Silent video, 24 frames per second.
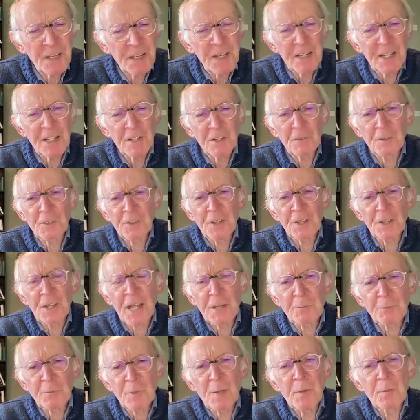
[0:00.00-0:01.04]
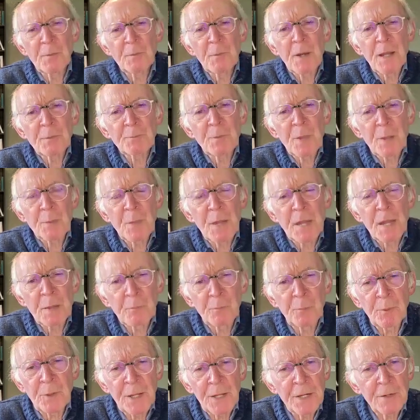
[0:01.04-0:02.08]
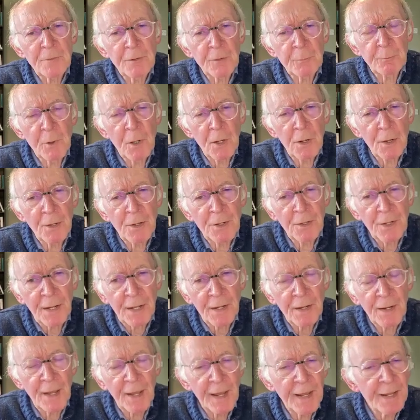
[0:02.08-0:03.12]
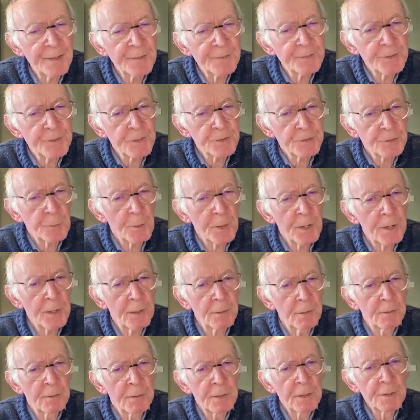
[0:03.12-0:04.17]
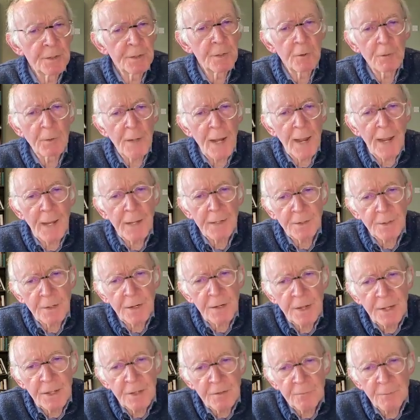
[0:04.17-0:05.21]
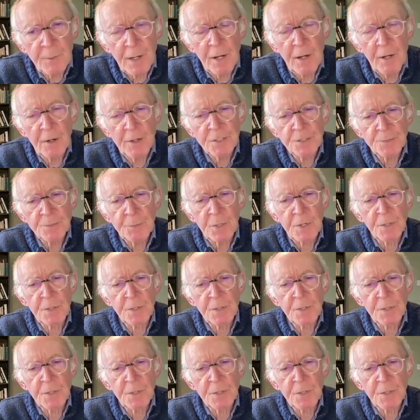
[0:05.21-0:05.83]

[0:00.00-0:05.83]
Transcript: feeling, that might be being played for political ends as well. I had to leave my house.